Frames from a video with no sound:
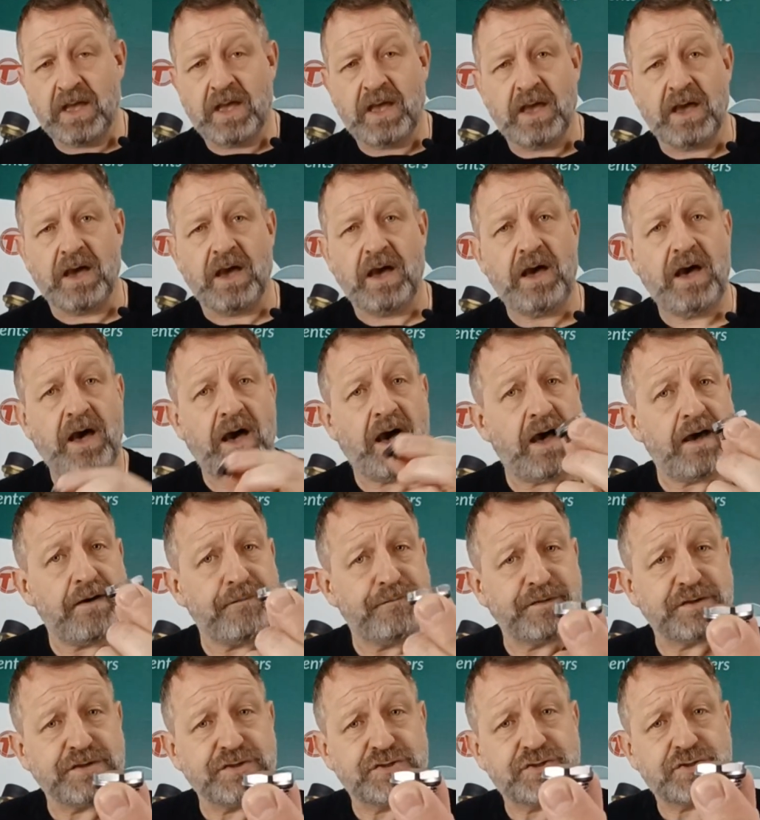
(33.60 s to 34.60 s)
a
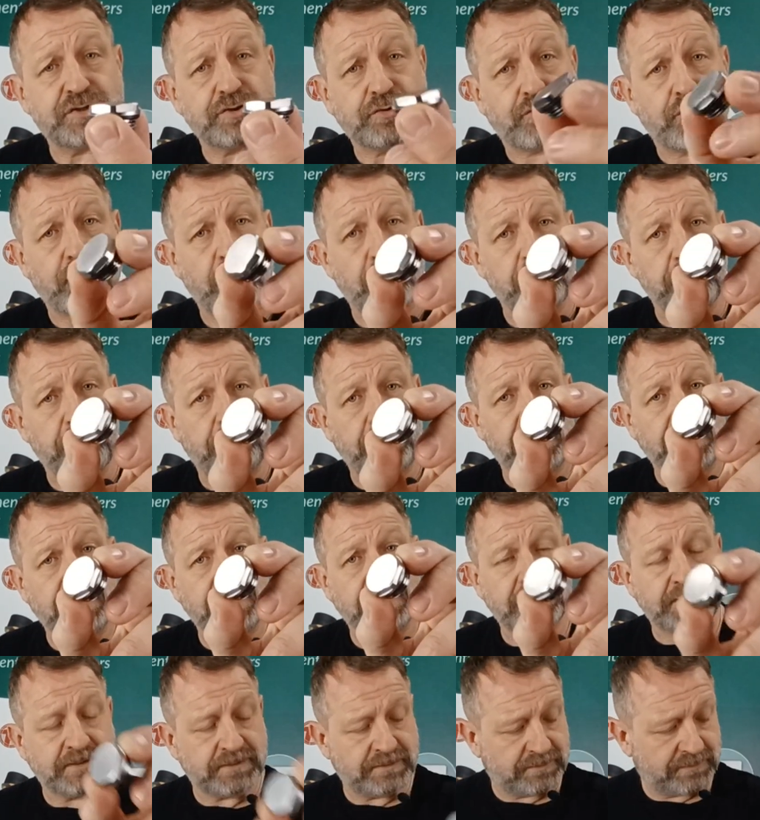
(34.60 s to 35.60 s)
1/2-inch chrome
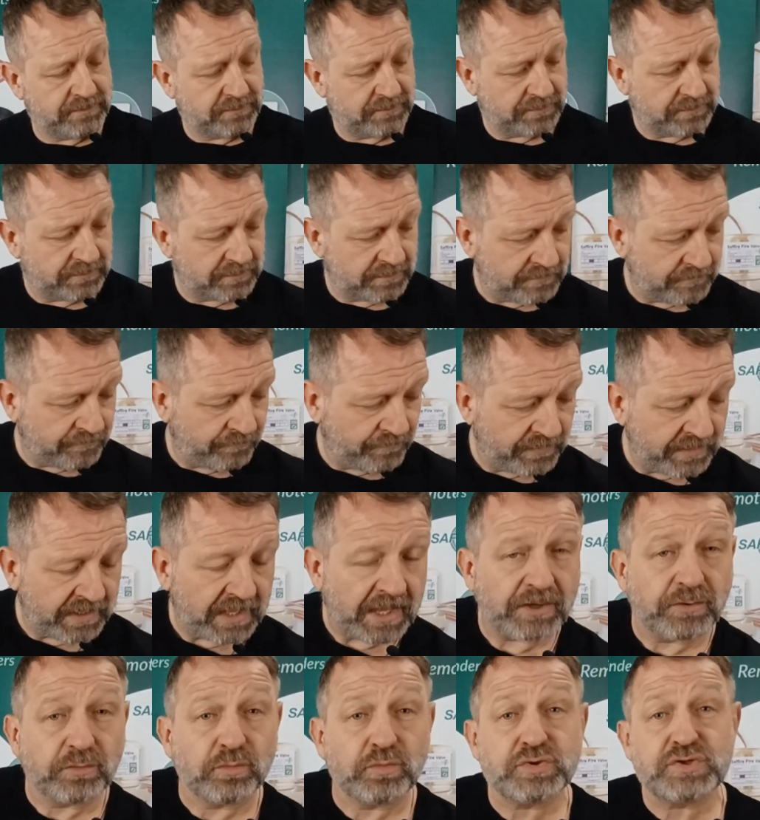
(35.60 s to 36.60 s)
plug,
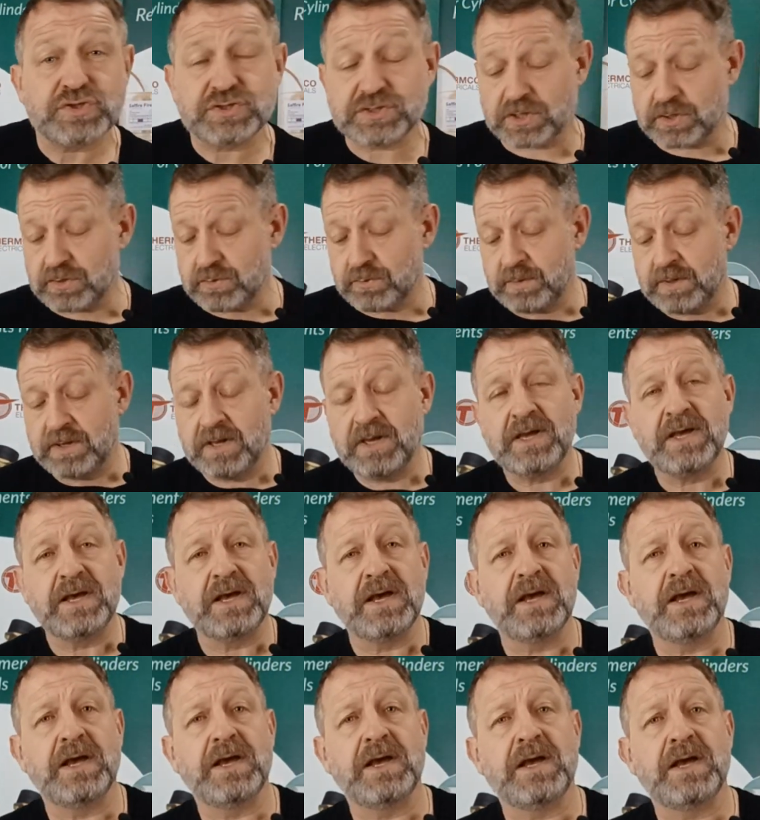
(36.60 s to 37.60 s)
and also
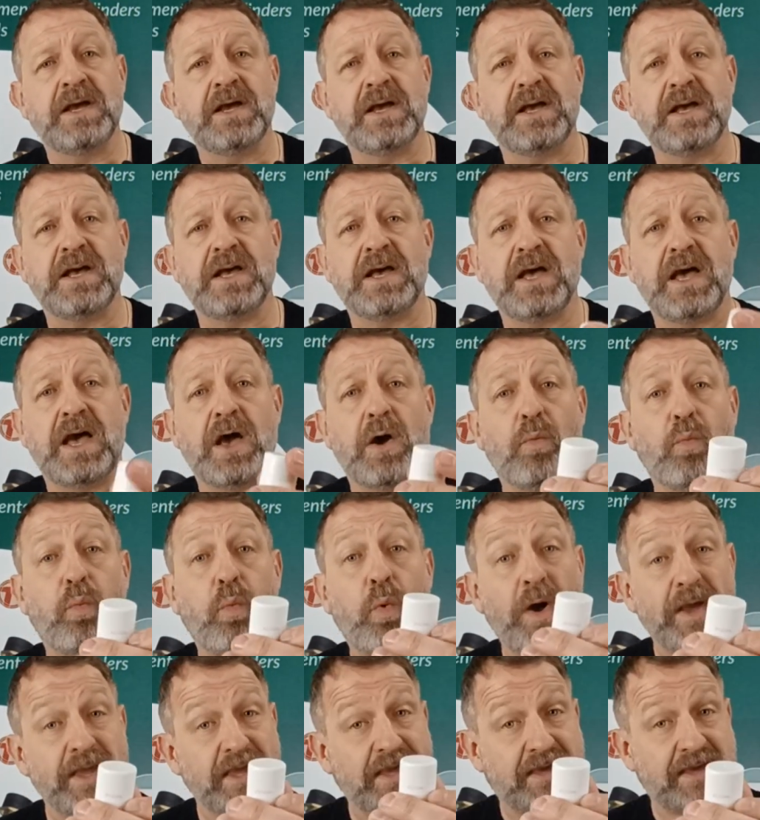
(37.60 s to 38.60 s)
a
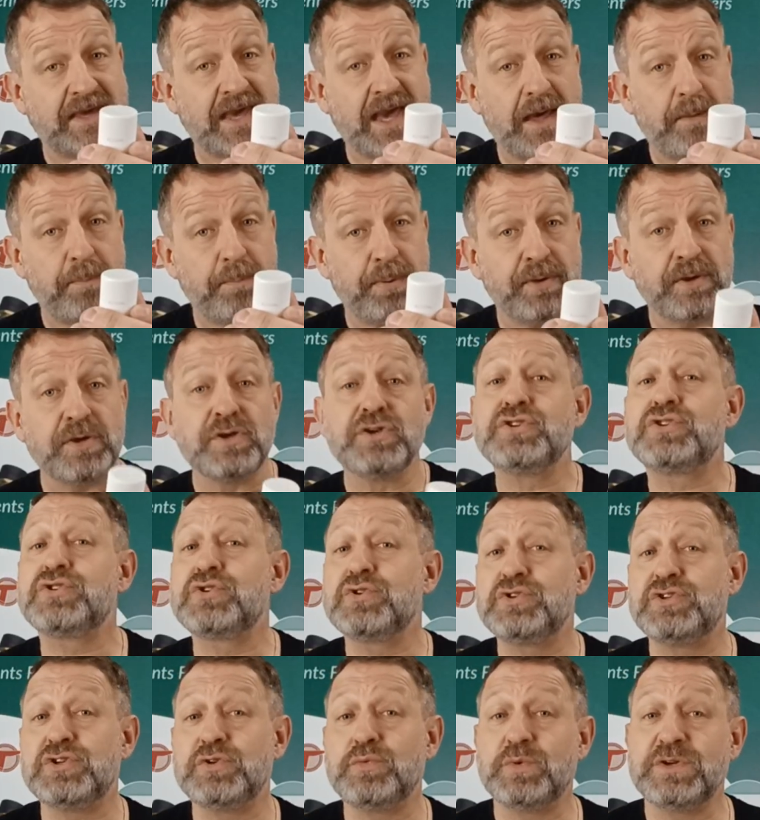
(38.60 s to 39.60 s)
white cap
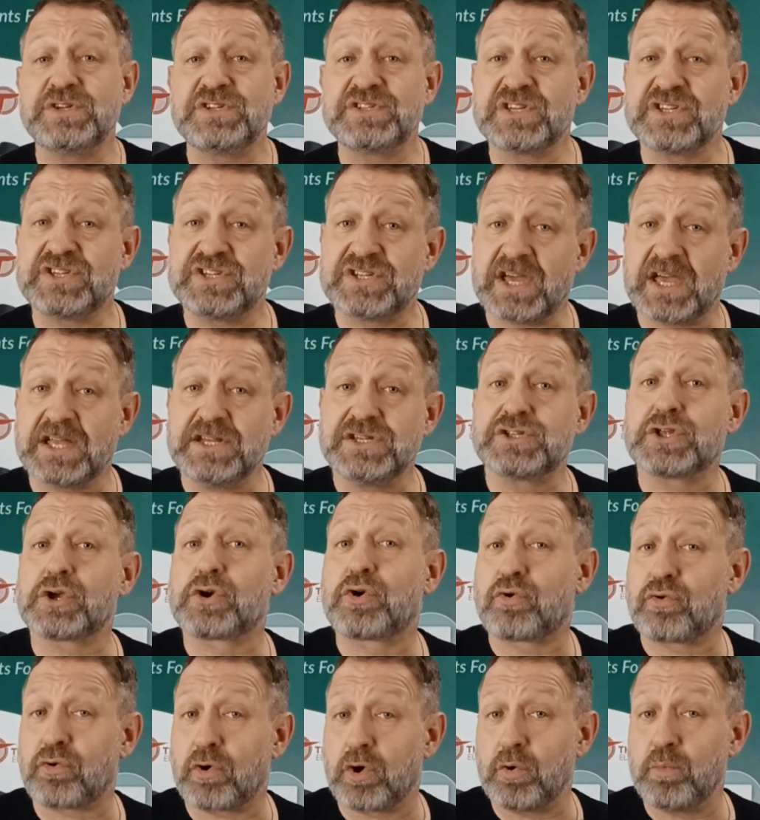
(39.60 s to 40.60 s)
should you wish to change the
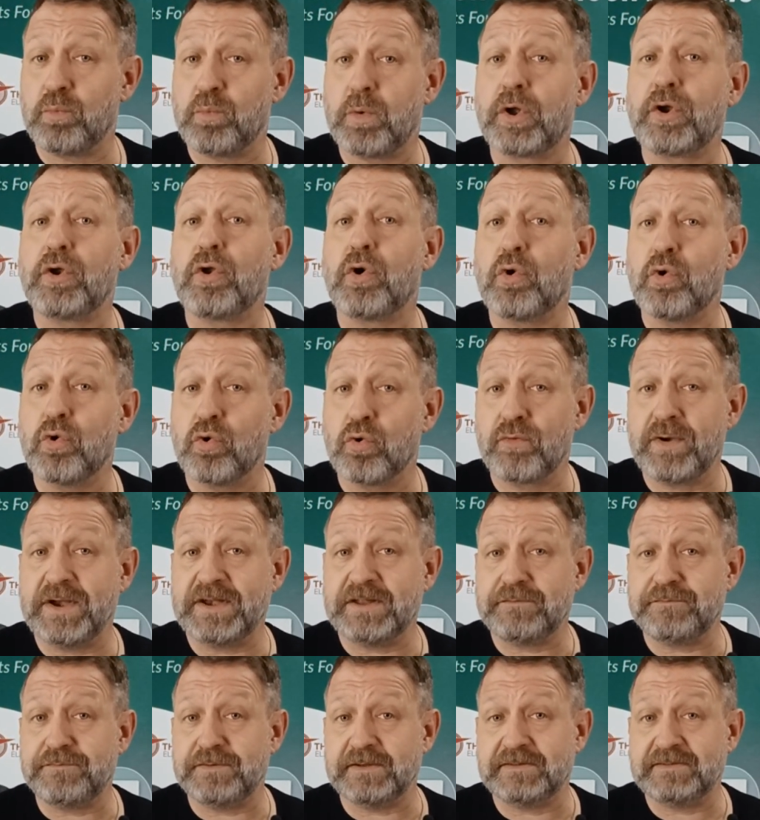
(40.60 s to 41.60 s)
chrome one
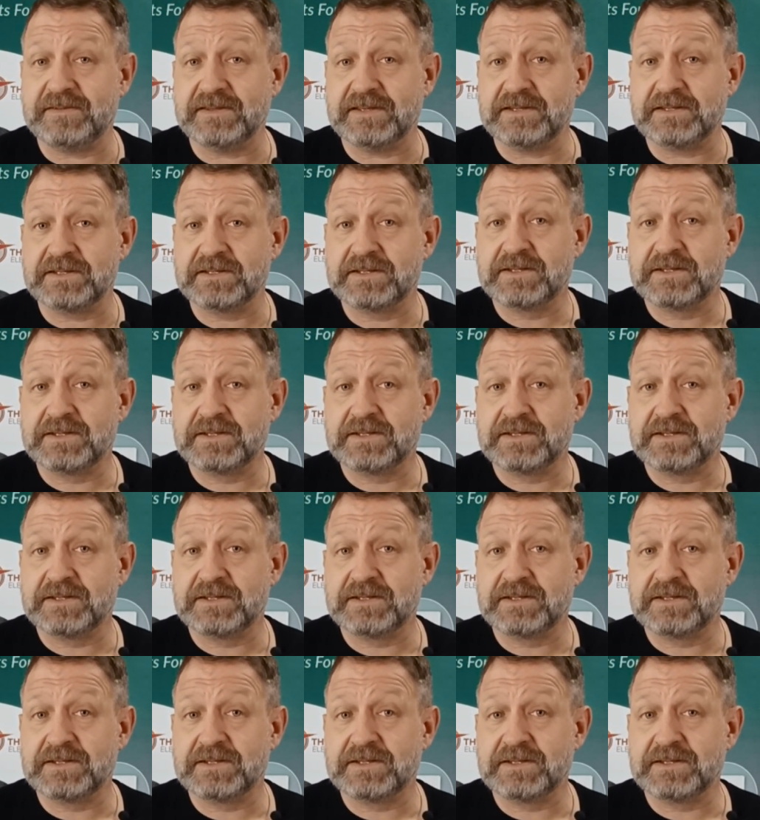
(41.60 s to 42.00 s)
already fitted.